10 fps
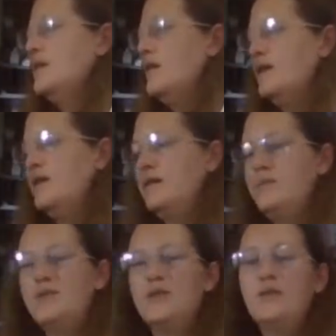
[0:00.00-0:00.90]

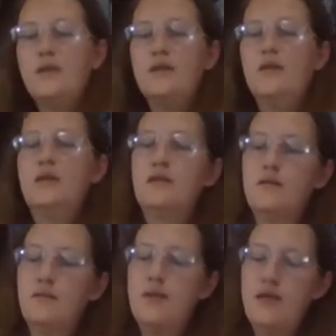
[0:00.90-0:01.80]
way. So on
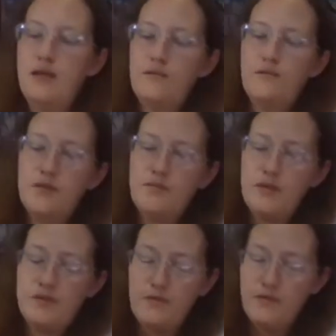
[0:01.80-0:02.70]
here we have from
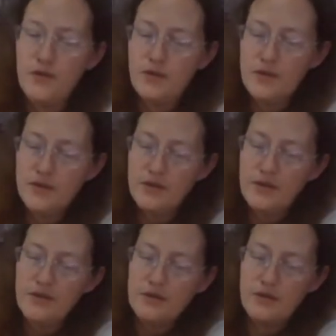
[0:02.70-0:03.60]
the floor,
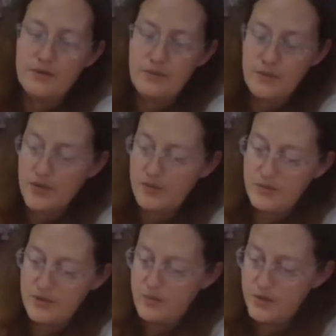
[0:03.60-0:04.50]
or where you
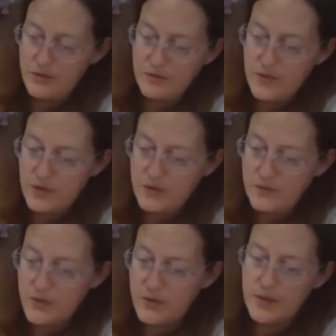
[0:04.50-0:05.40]
would put your foot on the
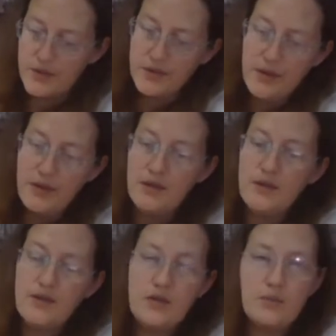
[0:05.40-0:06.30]
floor,
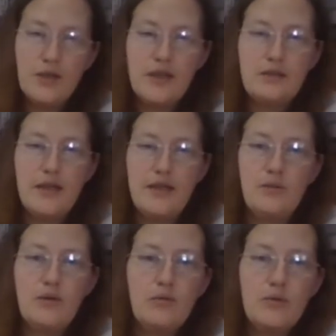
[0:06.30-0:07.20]
to where like
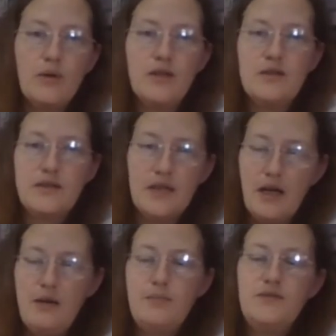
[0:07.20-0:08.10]
we would want the
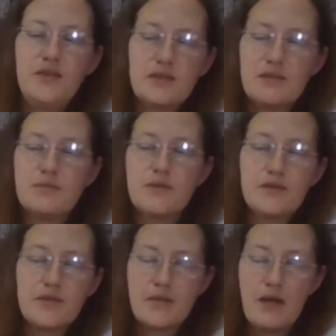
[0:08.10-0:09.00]
top of the slipper to
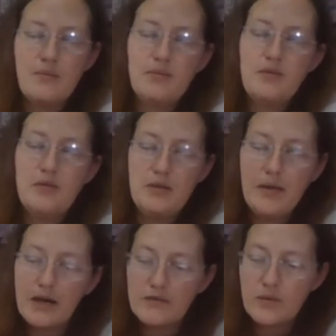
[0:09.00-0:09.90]
stop would be
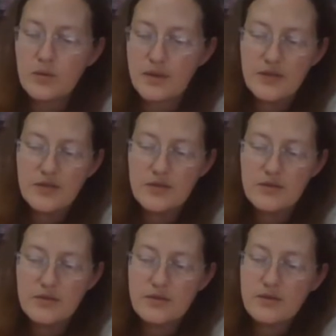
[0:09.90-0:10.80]
about 4
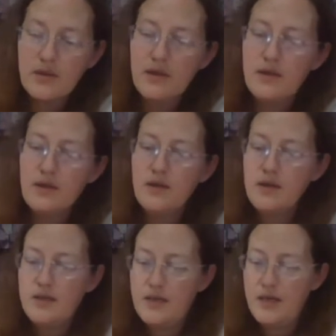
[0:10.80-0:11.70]
inches.
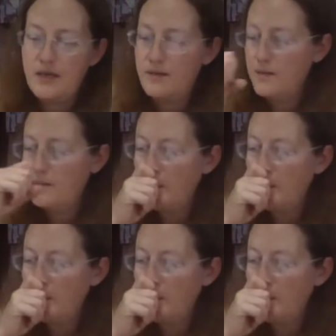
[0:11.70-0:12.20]
Now